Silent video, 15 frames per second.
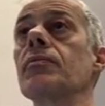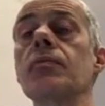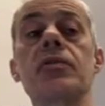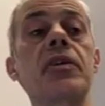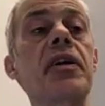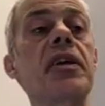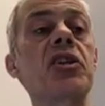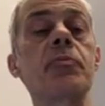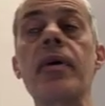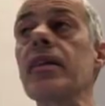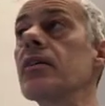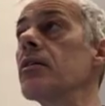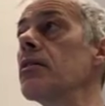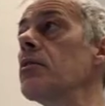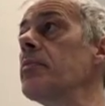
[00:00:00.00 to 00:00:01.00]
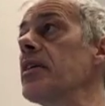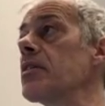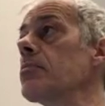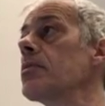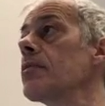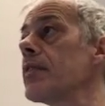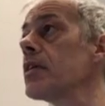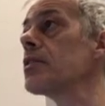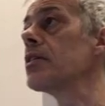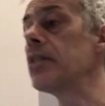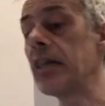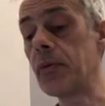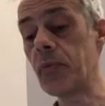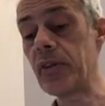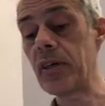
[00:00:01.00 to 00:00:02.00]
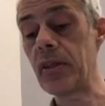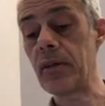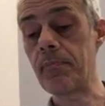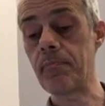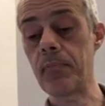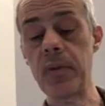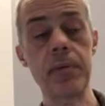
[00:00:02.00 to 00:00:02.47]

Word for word: So you'd expect there to be some diversity within them.